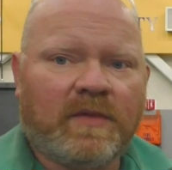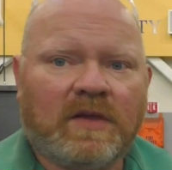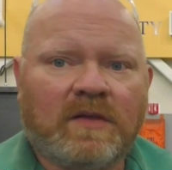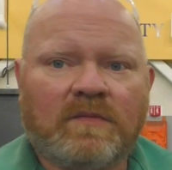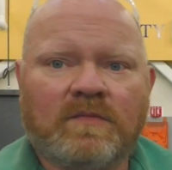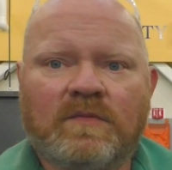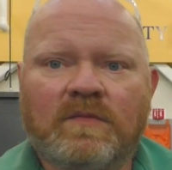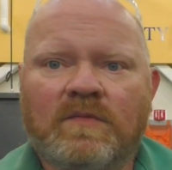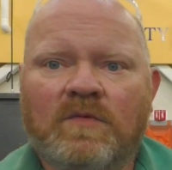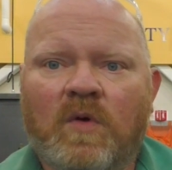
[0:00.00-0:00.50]

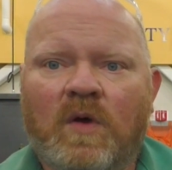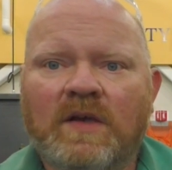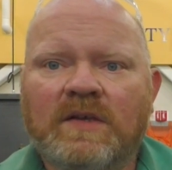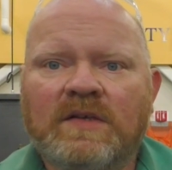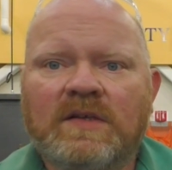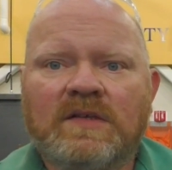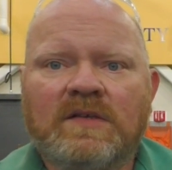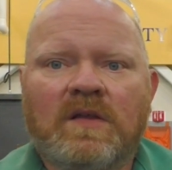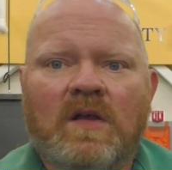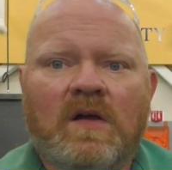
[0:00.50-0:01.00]
me
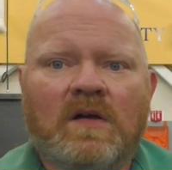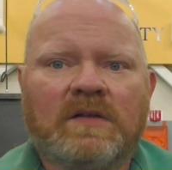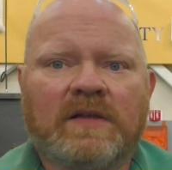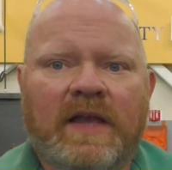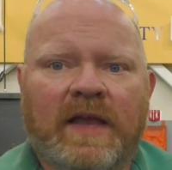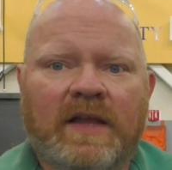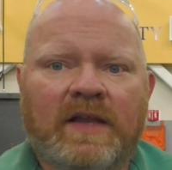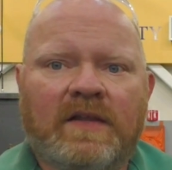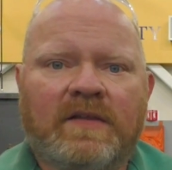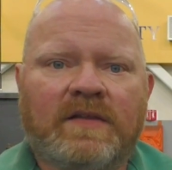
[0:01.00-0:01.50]
twice as long
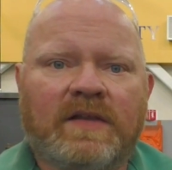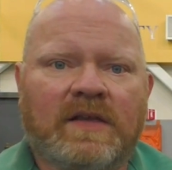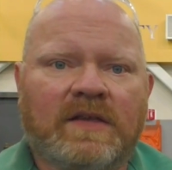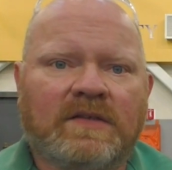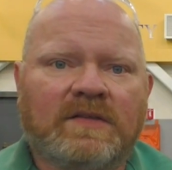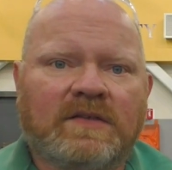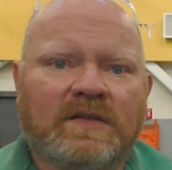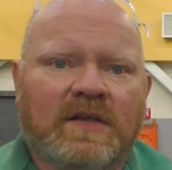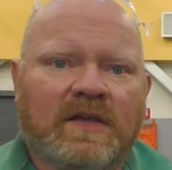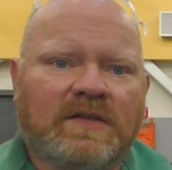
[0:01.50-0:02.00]
to edit
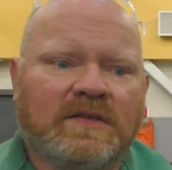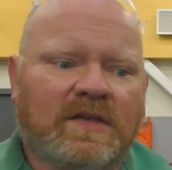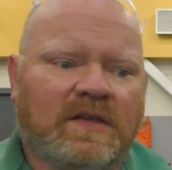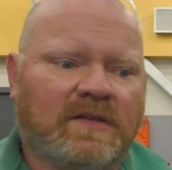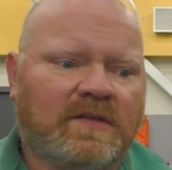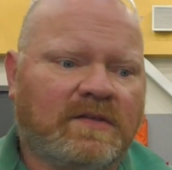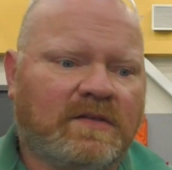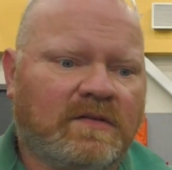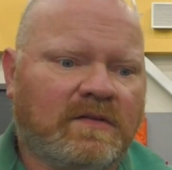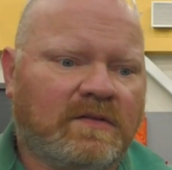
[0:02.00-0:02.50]
this as
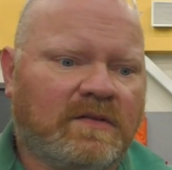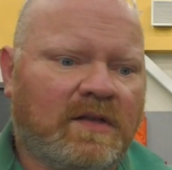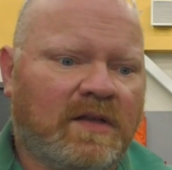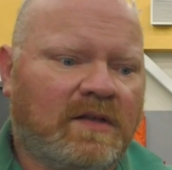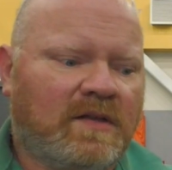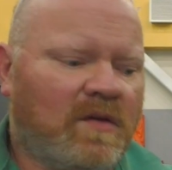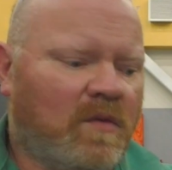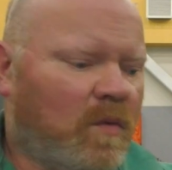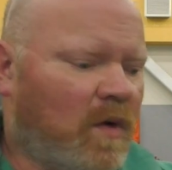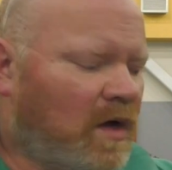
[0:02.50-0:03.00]
it
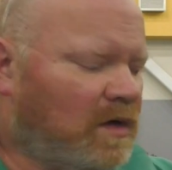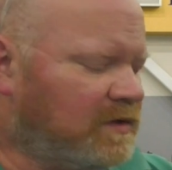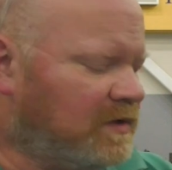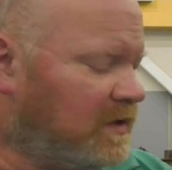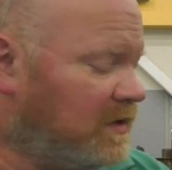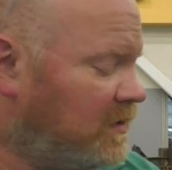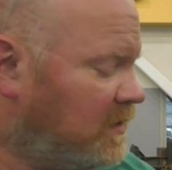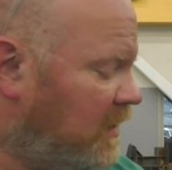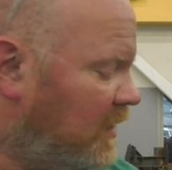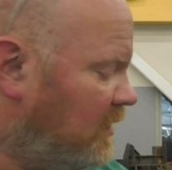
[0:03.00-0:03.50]
did to weld
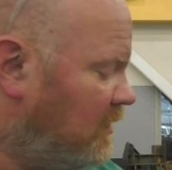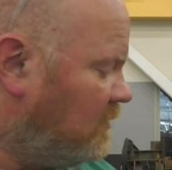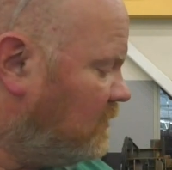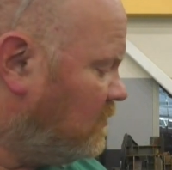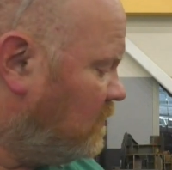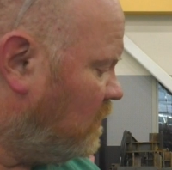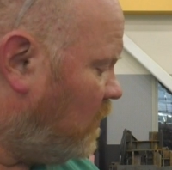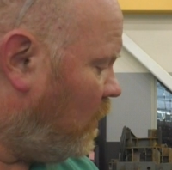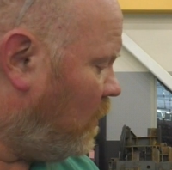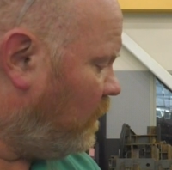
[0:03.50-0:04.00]
it, and
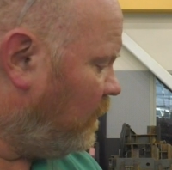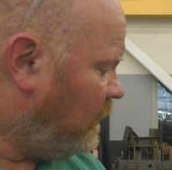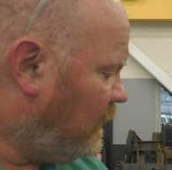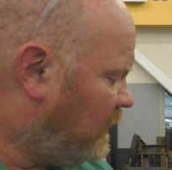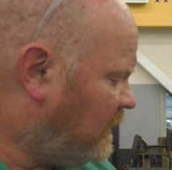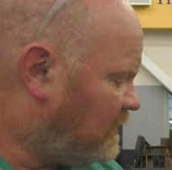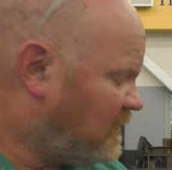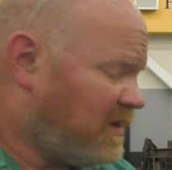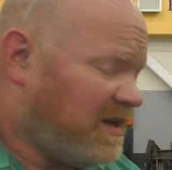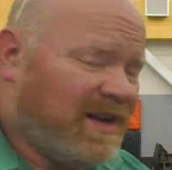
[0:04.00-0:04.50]

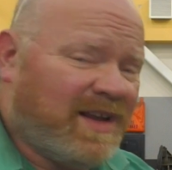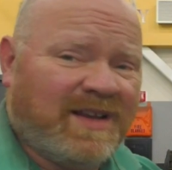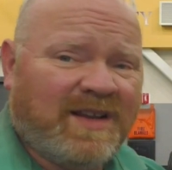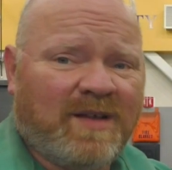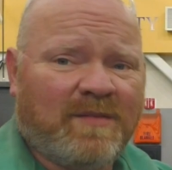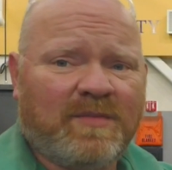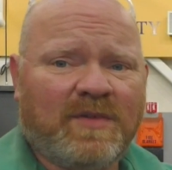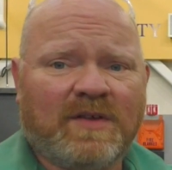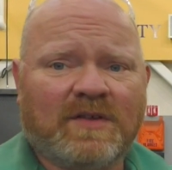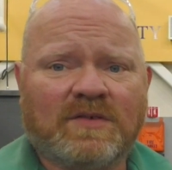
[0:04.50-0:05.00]
hopefully it's gonna end
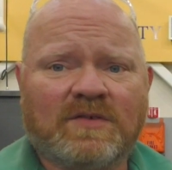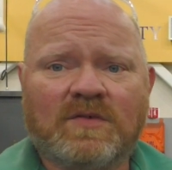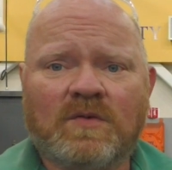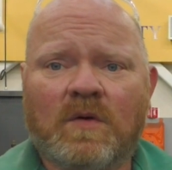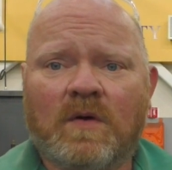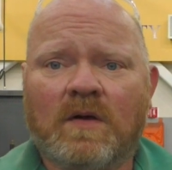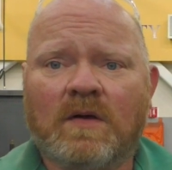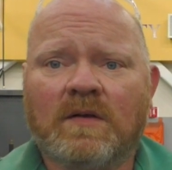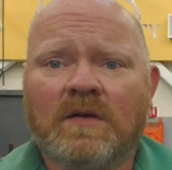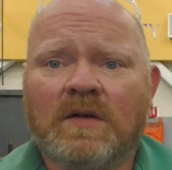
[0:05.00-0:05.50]
up being
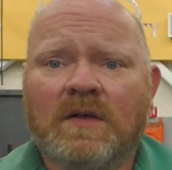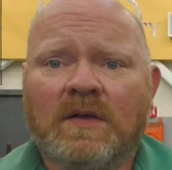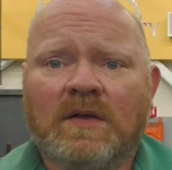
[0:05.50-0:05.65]
short.